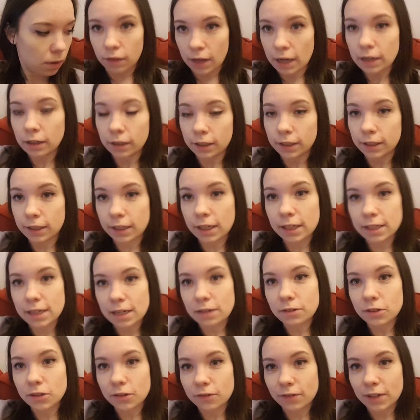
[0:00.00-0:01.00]
Then I can get
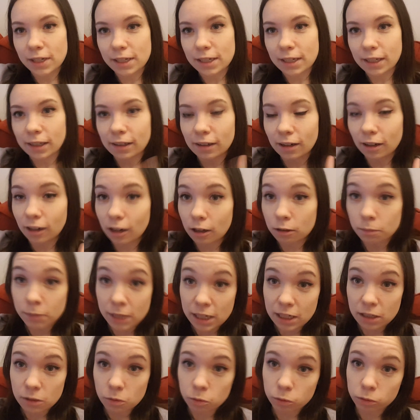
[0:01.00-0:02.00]
down to reading and I'll
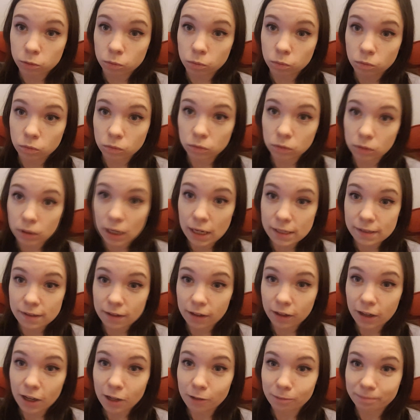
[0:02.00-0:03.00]
update you all as
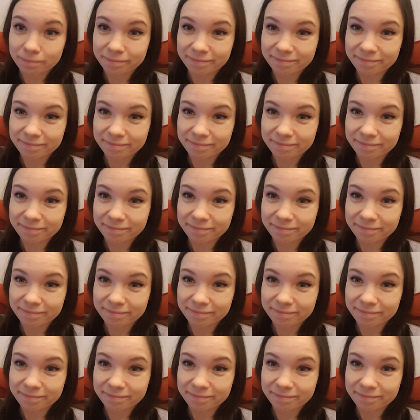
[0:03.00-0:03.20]
I go.